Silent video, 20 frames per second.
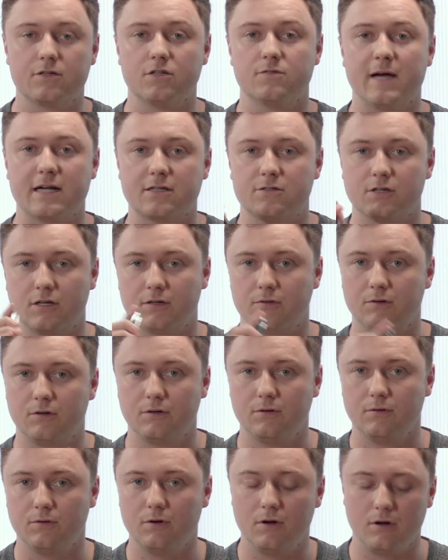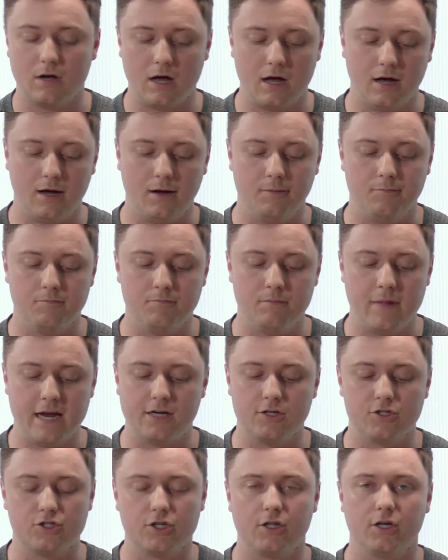goes back to
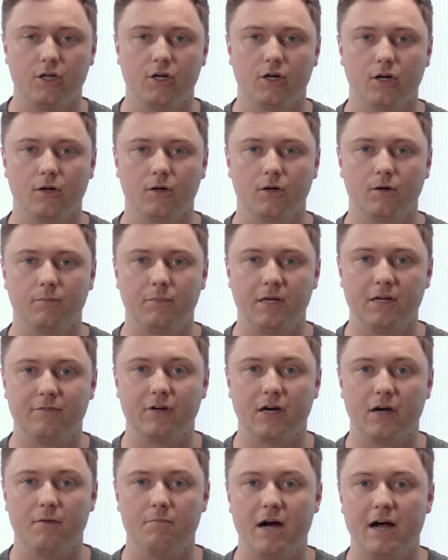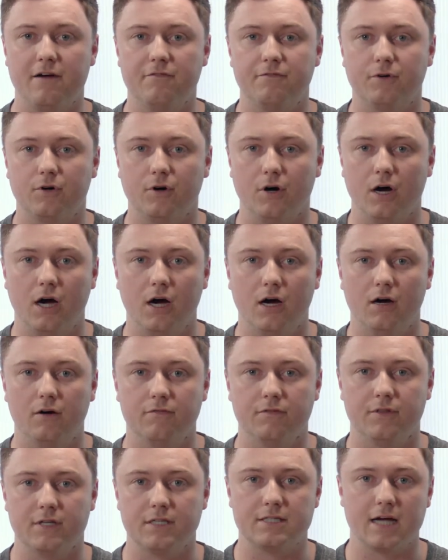making sure that you're being very mindful
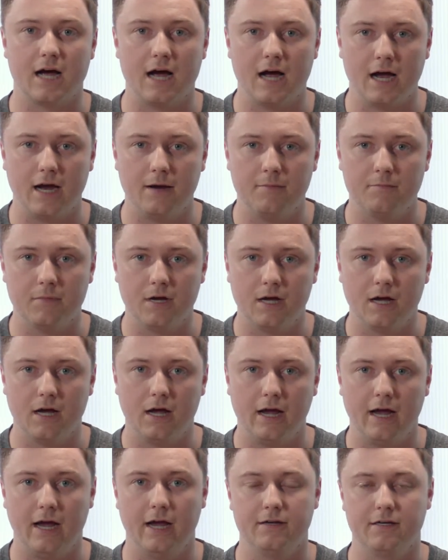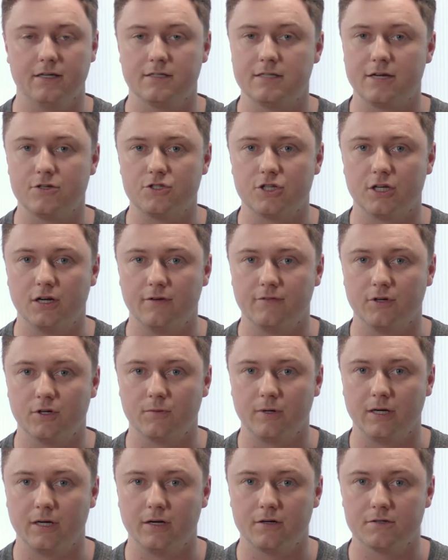of the time and attention of your
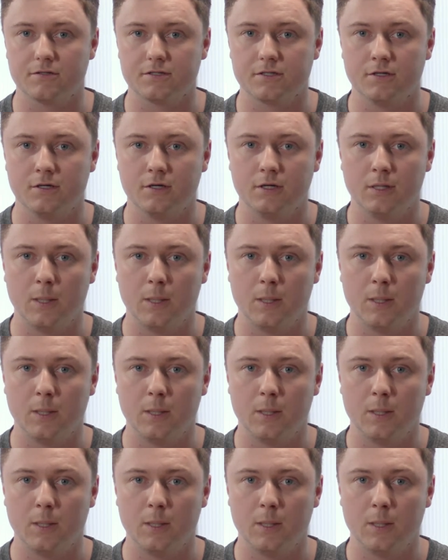readers.